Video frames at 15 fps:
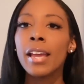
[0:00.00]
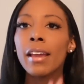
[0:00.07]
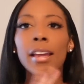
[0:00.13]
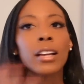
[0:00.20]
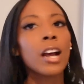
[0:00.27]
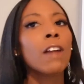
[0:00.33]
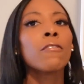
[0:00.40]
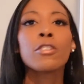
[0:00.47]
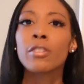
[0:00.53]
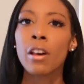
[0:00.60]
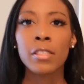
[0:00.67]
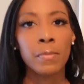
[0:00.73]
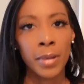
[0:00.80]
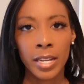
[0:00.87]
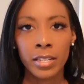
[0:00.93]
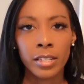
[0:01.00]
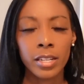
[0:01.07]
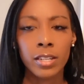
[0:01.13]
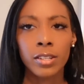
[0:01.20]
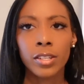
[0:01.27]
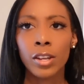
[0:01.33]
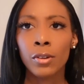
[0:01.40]
it covers all the
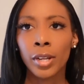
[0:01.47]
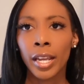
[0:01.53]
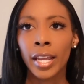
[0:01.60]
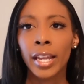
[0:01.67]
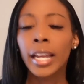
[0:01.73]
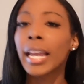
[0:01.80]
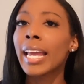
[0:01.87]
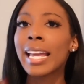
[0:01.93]
bases, okay?